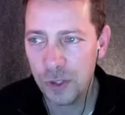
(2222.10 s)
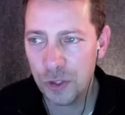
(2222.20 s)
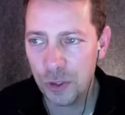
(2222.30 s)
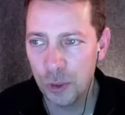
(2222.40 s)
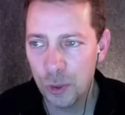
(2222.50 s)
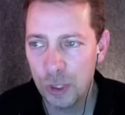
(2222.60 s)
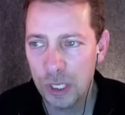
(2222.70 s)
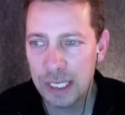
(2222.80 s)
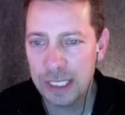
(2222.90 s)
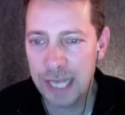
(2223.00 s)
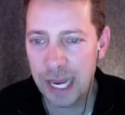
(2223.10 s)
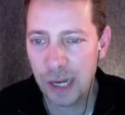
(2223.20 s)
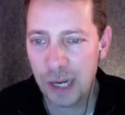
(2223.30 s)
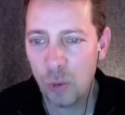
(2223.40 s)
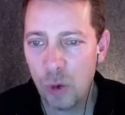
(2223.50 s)
to
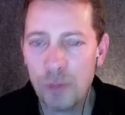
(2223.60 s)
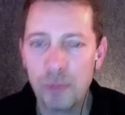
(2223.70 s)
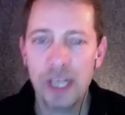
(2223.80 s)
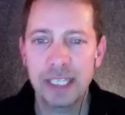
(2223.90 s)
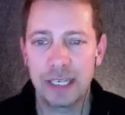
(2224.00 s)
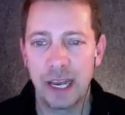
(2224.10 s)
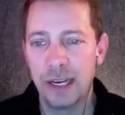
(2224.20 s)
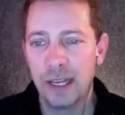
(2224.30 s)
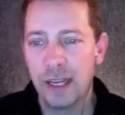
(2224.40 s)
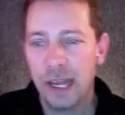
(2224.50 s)
take a WordPress site